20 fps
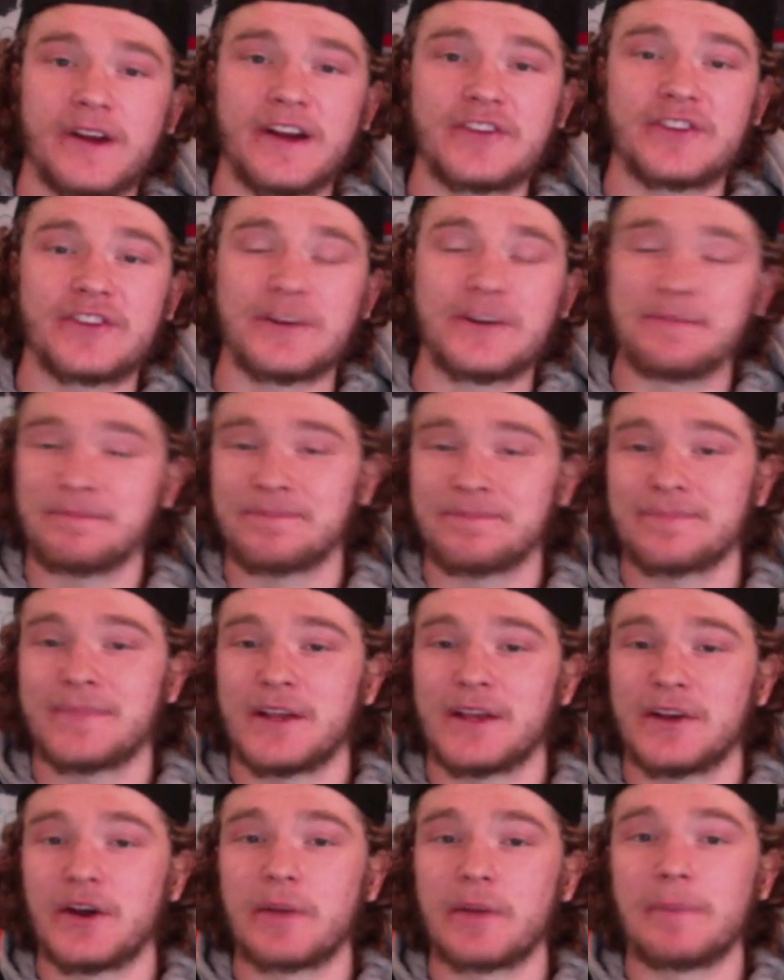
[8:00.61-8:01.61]
agent.
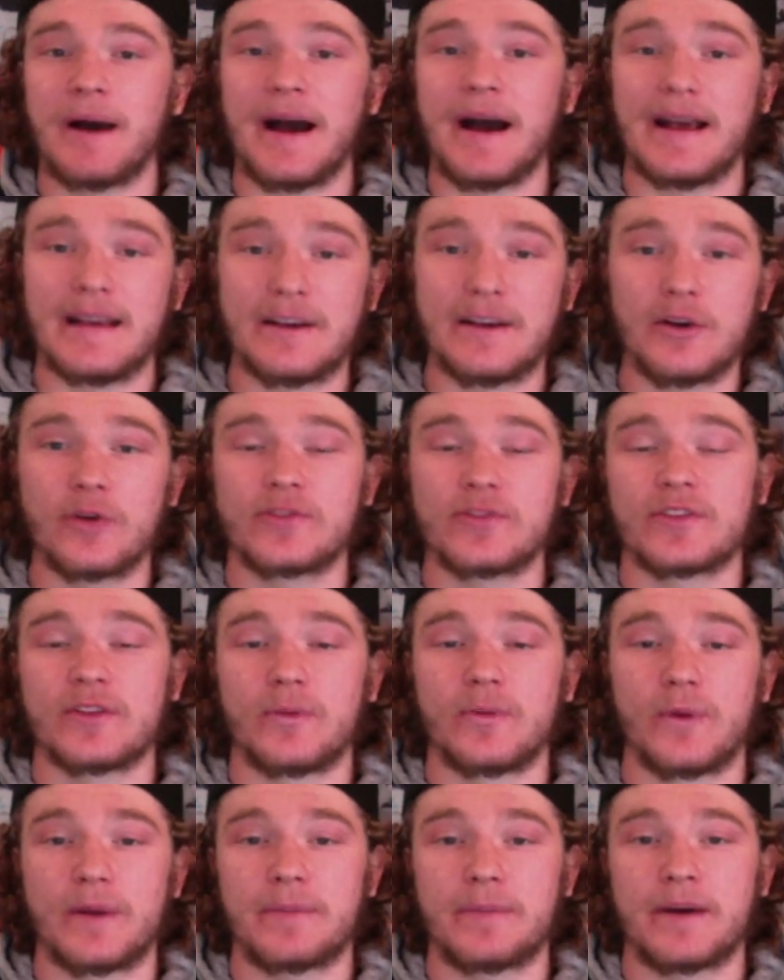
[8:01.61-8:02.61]
Goodbye. He goes to the
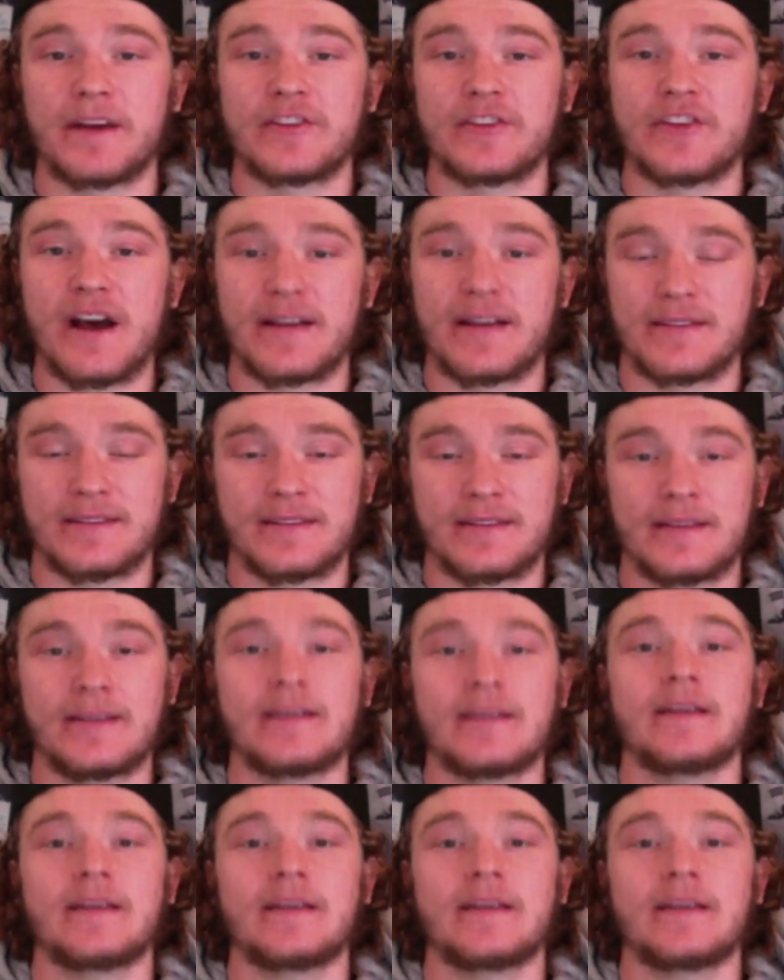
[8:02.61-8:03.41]
Winnipeg Jets.